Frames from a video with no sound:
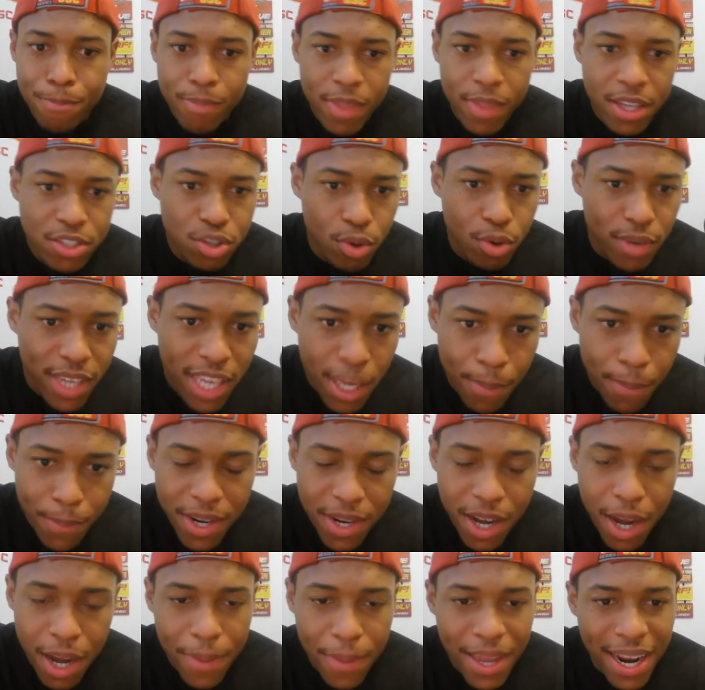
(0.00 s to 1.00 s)
So keep it
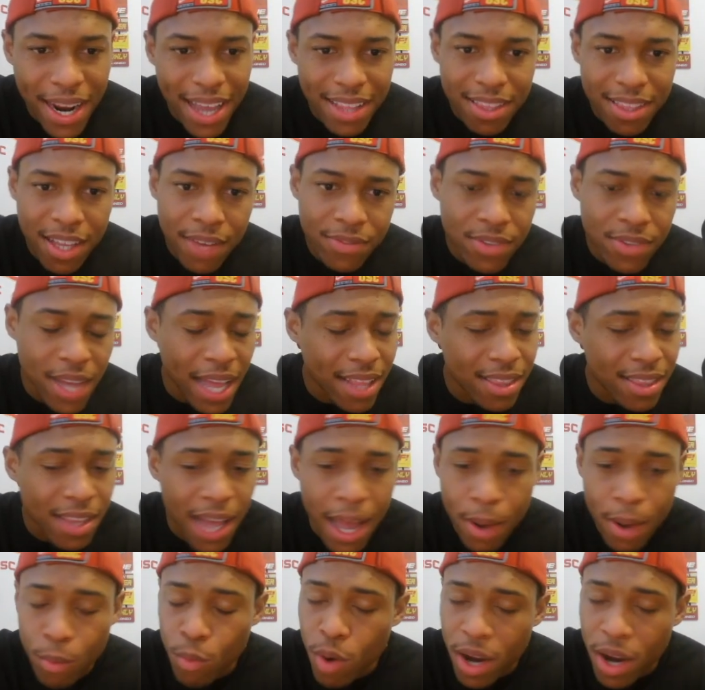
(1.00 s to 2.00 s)
up. And
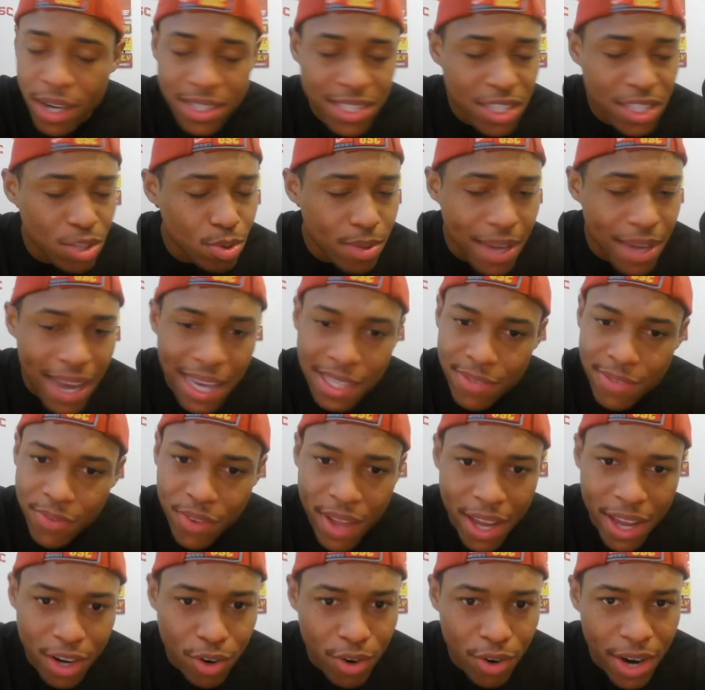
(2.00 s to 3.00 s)
I want to see you guys
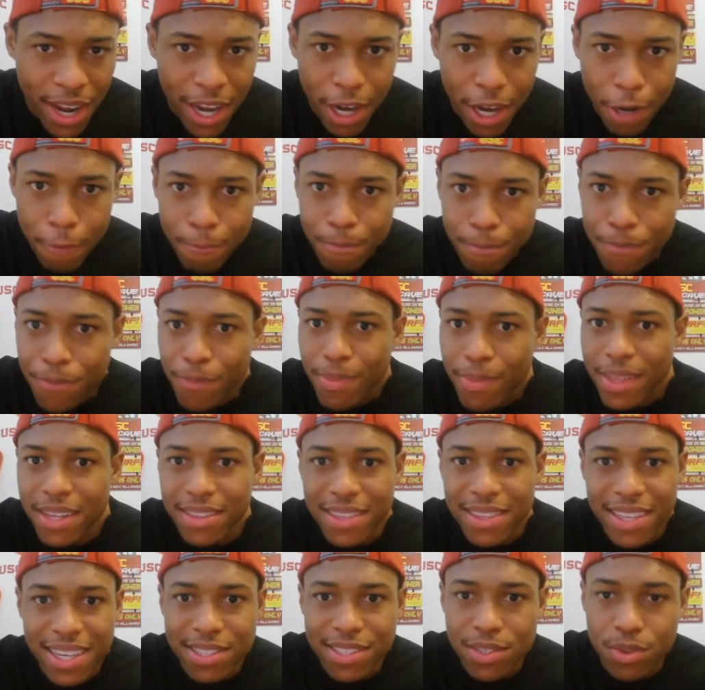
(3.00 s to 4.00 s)
flying around
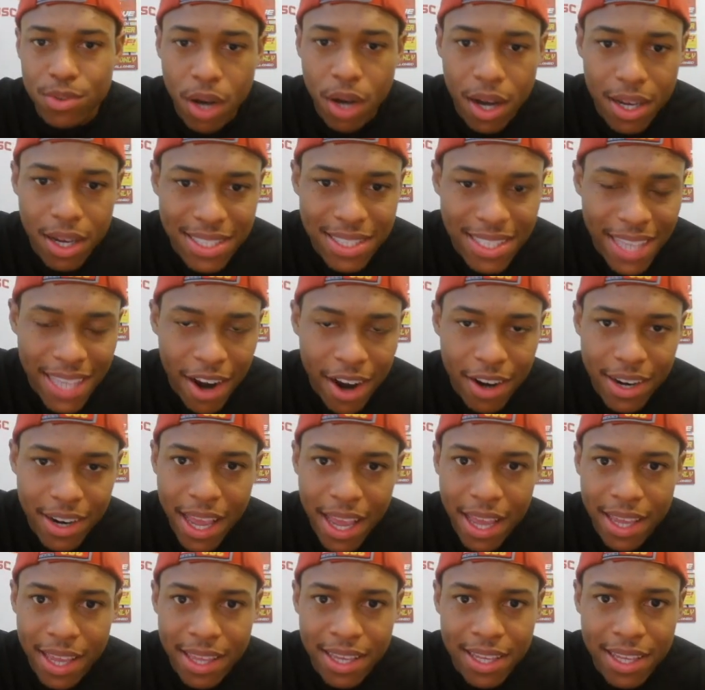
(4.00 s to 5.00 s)
this Saturday
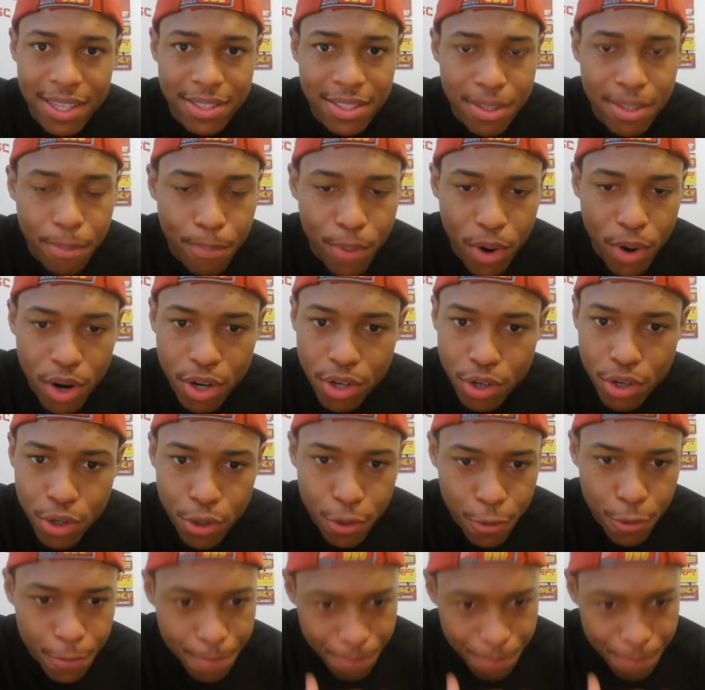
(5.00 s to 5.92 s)
against Purdue.